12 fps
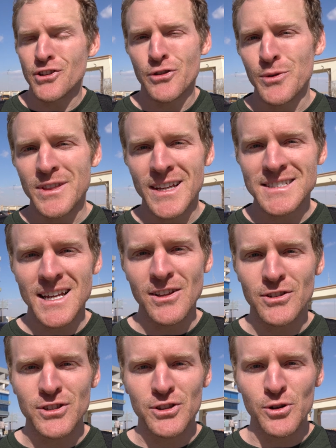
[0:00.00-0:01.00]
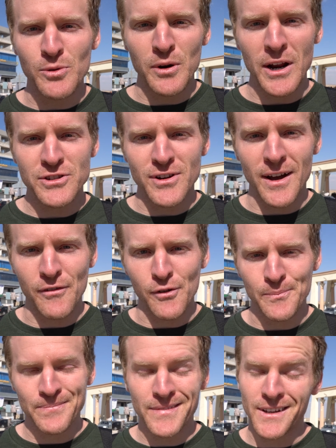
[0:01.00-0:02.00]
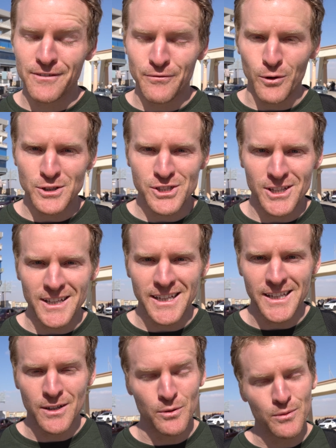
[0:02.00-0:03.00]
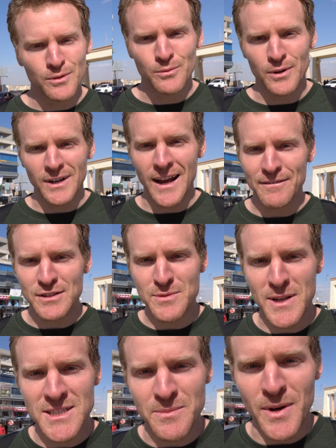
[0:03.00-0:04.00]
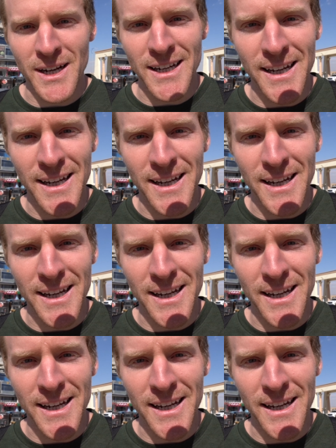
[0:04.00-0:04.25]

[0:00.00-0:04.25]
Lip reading: are the three things I look to do when I travel. Unfortunately, we're gonna have to spend some money